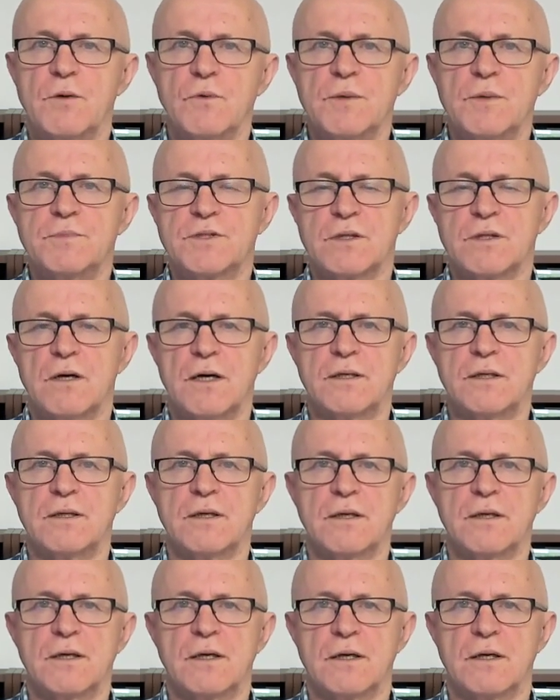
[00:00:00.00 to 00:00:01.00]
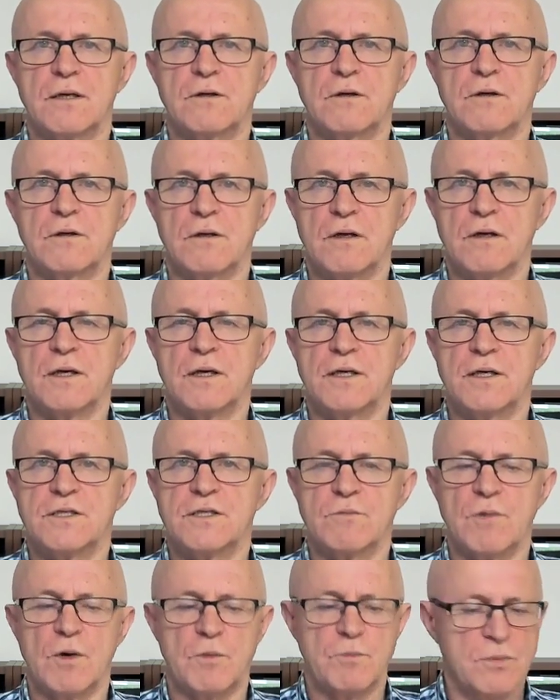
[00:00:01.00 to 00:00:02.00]
website, click on
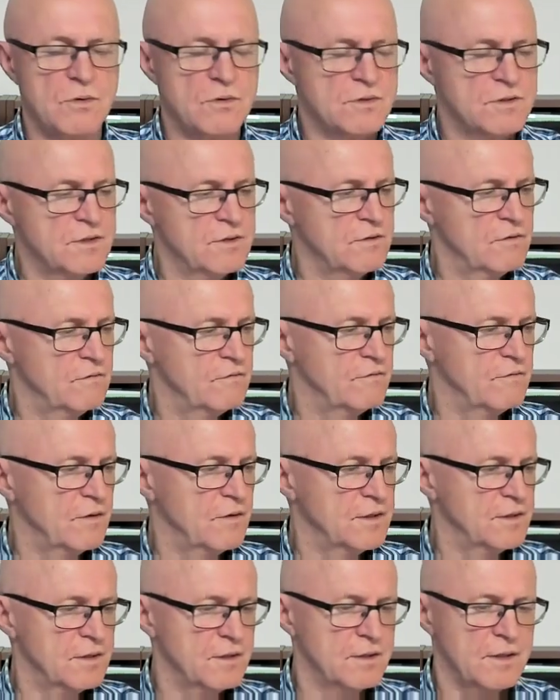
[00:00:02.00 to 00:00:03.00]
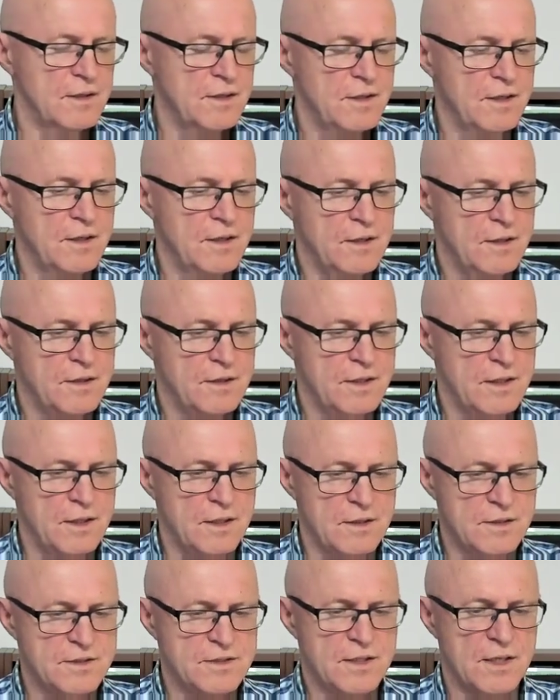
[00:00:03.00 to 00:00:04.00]
location reports, and you'll find it there
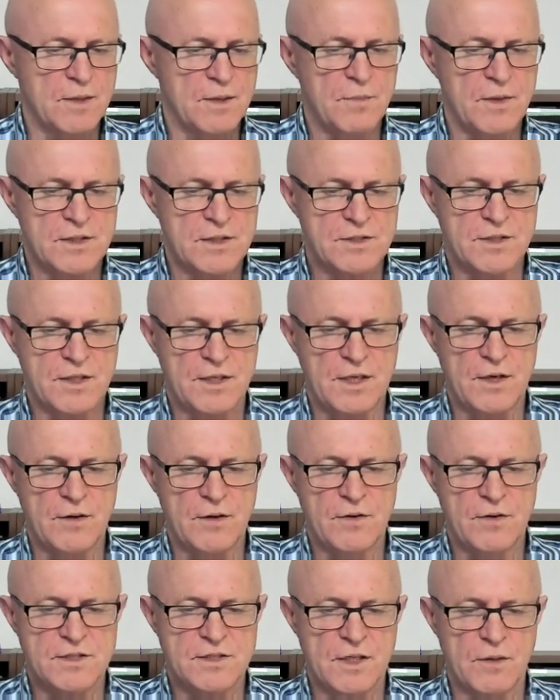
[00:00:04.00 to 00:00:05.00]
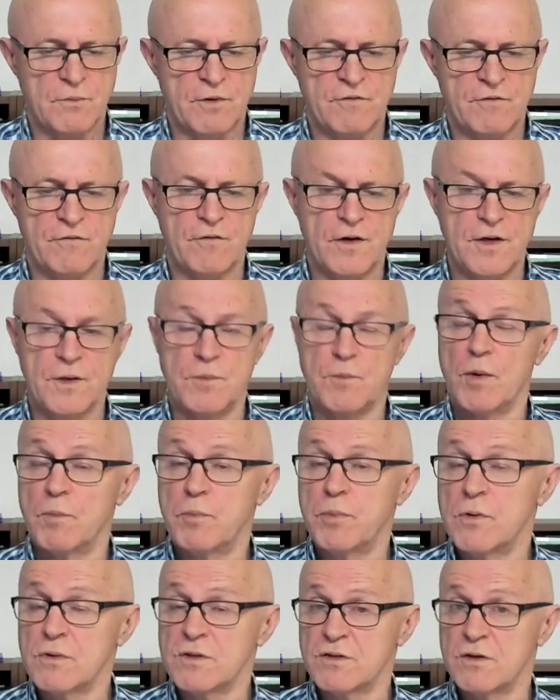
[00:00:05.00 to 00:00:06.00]
listed amongst the areas that we've written
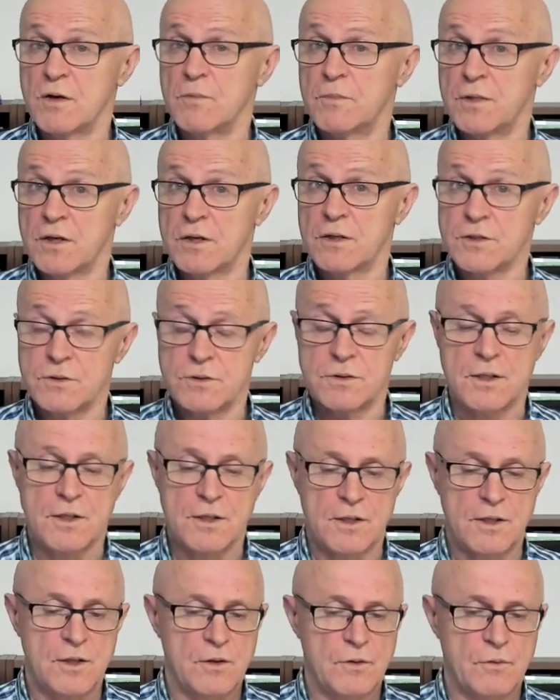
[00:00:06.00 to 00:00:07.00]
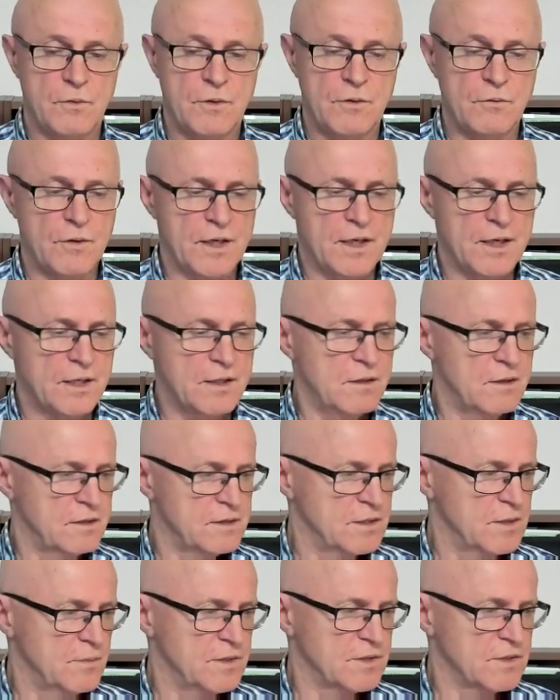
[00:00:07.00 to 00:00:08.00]
reports on, because we
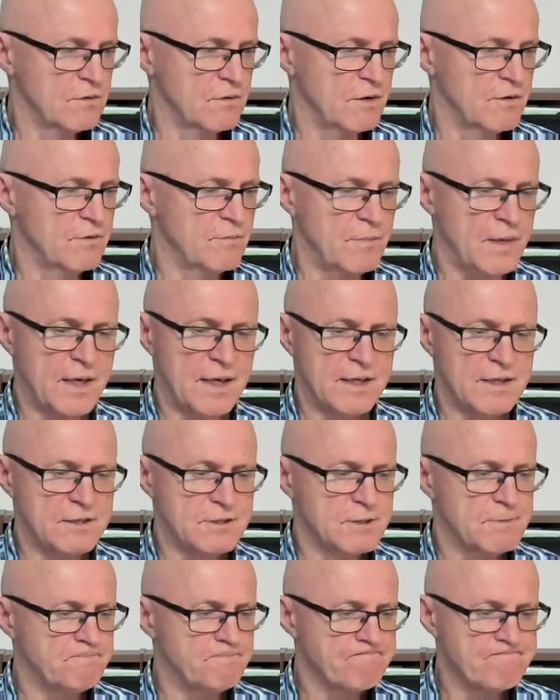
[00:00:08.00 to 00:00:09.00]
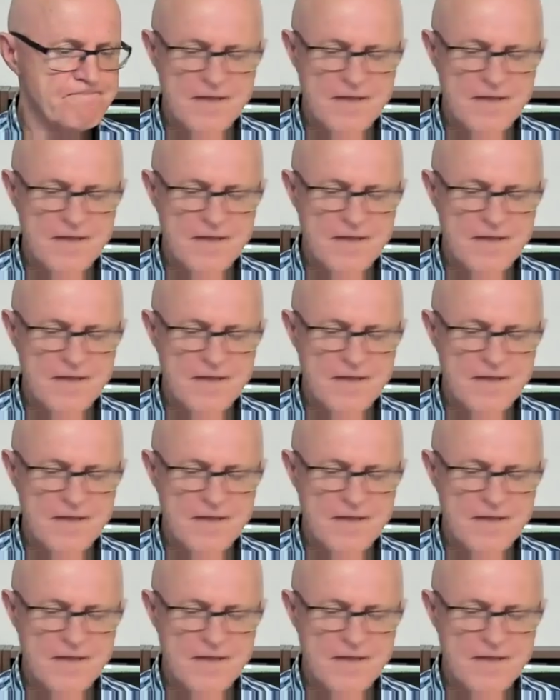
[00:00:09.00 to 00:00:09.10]
recognise them as growth markets.